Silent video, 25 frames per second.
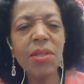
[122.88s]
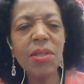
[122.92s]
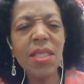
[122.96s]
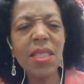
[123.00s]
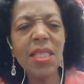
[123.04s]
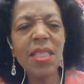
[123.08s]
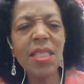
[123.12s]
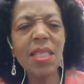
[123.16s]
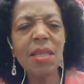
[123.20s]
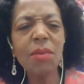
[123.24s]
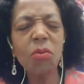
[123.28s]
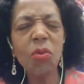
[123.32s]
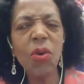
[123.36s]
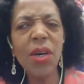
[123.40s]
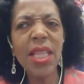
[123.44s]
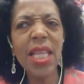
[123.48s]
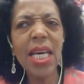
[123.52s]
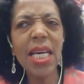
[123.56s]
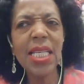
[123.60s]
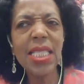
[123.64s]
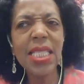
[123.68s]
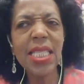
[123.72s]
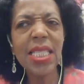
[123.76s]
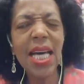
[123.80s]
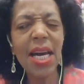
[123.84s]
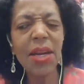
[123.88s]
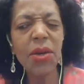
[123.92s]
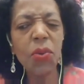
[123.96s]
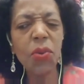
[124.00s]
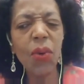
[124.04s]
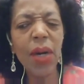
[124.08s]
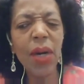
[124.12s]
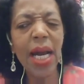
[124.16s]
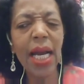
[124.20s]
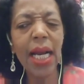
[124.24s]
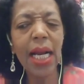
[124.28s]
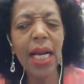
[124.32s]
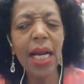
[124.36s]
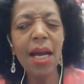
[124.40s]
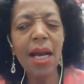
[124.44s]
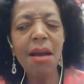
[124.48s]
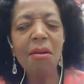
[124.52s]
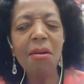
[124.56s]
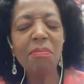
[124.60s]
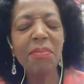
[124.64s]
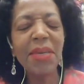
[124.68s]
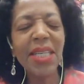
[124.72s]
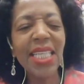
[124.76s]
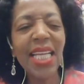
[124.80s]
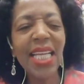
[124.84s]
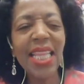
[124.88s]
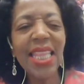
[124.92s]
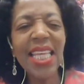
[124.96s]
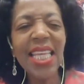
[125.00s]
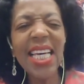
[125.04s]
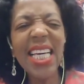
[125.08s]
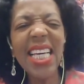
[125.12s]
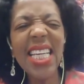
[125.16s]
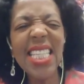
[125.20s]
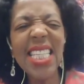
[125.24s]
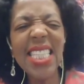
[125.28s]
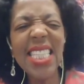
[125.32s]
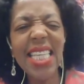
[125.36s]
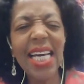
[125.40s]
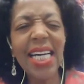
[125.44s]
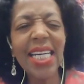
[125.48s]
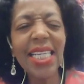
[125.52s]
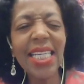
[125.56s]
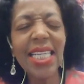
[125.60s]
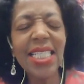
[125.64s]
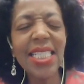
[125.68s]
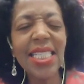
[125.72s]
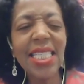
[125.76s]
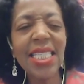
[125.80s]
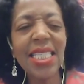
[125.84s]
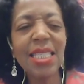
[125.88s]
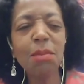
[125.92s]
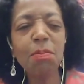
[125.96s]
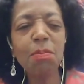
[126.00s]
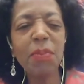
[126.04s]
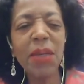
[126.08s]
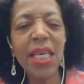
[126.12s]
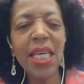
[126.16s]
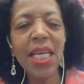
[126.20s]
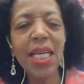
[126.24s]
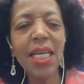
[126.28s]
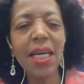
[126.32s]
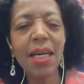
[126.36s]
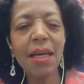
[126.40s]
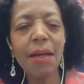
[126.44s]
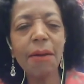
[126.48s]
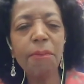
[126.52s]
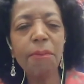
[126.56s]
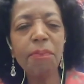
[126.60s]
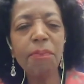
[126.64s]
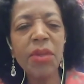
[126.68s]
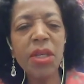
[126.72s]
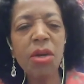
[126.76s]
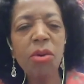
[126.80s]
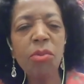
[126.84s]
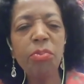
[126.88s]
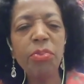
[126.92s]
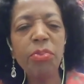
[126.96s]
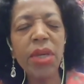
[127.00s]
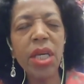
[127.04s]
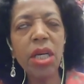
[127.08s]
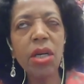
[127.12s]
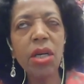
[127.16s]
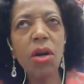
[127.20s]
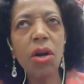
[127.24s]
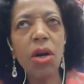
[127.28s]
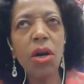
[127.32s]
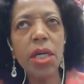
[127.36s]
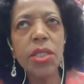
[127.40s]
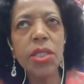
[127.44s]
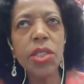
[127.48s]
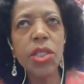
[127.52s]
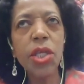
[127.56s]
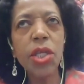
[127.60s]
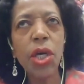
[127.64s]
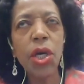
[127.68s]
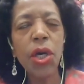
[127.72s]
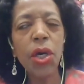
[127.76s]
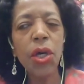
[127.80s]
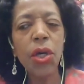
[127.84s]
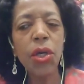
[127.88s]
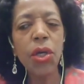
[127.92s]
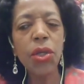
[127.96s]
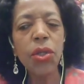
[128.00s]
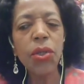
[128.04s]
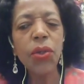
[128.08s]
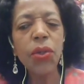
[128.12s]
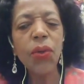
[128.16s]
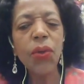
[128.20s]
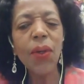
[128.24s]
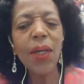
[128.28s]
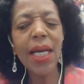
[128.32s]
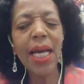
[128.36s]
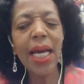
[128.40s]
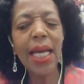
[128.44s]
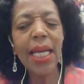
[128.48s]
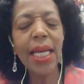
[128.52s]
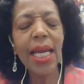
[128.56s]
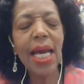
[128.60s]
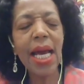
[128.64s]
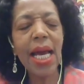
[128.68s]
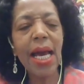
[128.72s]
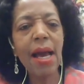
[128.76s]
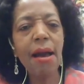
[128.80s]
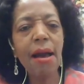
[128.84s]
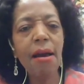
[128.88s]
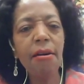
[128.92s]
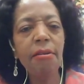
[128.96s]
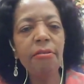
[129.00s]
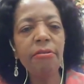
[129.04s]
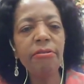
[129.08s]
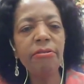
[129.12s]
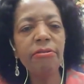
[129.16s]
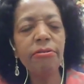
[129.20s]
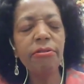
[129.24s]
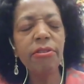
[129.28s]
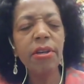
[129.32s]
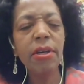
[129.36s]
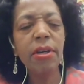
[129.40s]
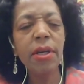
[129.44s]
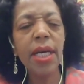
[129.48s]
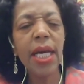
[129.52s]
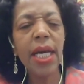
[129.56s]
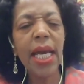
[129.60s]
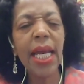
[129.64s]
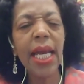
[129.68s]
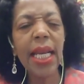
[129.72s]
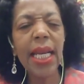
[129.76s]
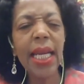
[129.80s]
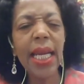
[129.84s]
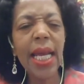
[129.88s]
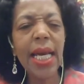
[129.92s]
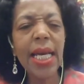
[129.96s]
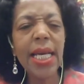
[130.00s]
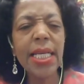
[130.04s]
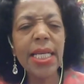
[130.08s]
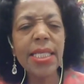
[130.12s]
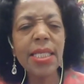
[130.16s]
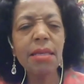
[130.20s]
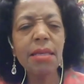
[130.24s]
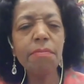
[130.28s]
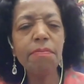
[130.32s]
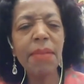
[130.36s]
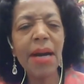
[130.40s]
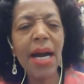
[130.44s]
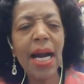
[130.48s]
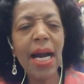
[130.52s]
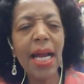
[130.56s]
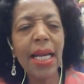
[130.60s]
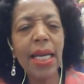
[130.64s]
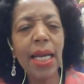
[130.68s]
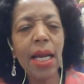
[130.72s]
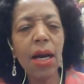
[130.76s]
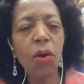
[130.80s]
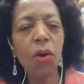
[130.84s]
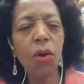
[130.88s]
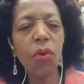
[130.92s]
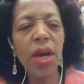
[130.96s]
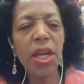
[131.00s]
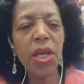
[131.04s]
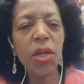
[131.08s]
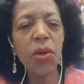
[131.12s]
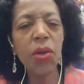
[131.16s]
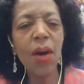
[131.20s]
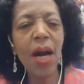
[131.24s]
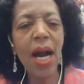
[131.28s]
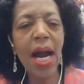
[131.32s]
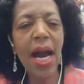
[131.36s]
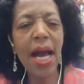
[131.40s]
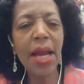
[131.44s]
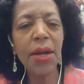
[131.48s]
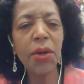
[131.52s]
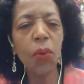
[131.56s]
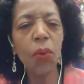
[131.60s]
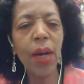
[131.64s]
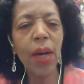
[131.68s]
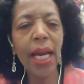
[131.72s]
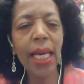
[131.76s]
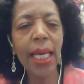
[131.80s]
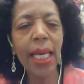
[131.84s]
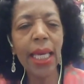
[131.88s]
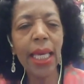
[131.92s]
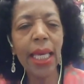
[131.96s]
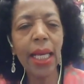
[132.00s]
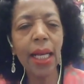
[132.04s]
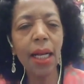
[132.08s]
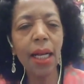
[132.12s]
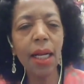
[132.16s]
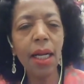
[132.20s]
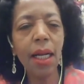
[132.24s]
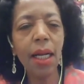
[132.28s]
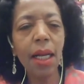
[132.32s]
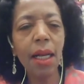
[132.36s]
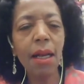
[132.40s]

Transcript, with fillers: system, whether it's hard work, but I think integrity is bigger, because you can have a lazy partner when you're hardworking,